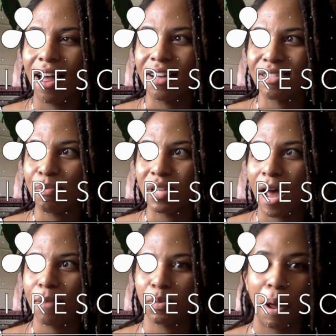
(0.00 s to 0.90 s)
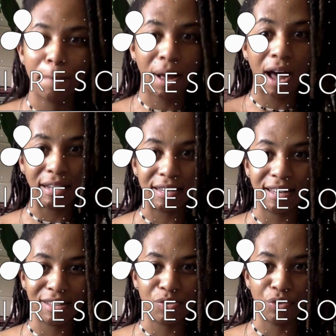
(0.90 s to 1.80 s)
Sometimes my body
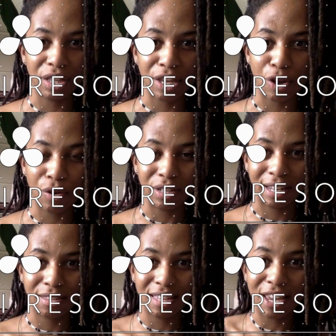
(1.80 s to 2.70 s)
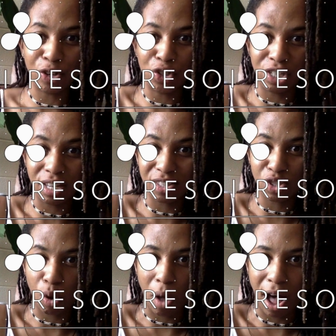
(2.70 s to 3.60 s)
gets really, like, the energy gets
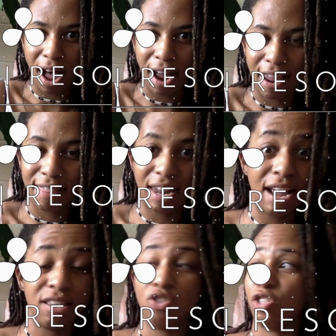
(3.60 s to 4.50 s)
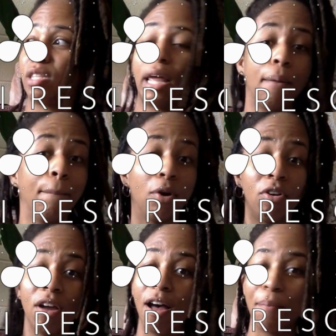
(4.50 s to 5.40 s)
so high that I just like burn
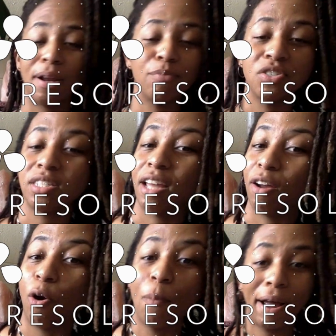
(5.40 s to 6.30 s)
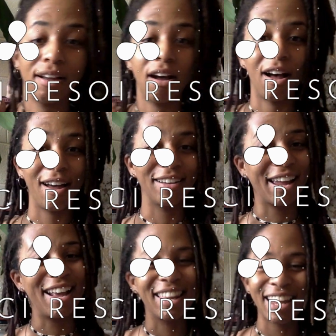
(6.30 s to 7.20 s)
up, and I'm just like, oh my god,
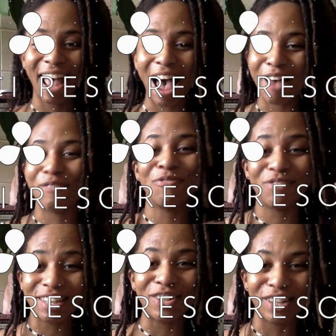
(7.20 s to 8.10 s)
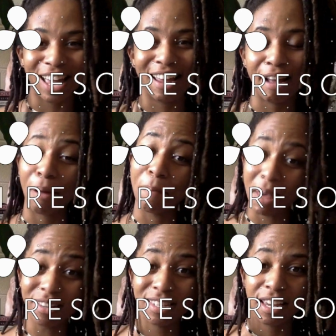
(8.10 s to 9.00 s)
like I feel like I'm
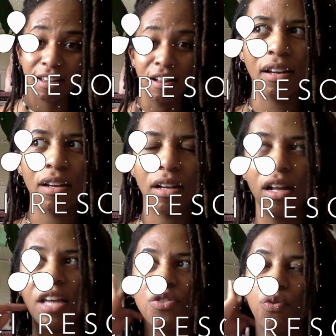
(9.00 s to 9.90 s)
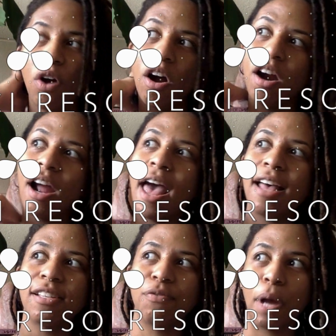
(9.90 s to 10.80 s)
melting. As far
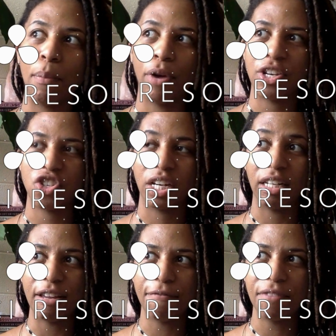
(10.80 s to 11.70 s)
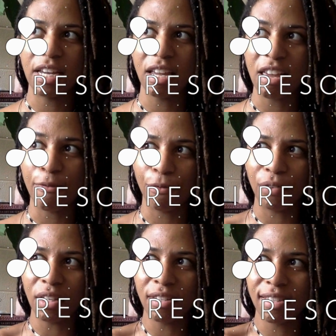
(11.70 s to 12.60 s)
as vibration lifting, it
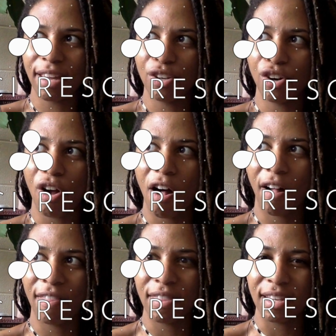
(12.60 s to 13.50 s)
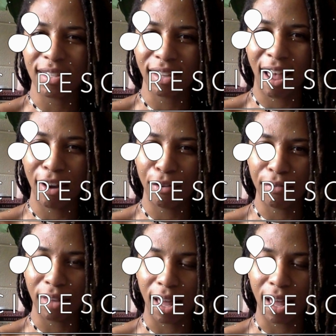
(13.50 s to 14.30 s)
feels like you're on this kind of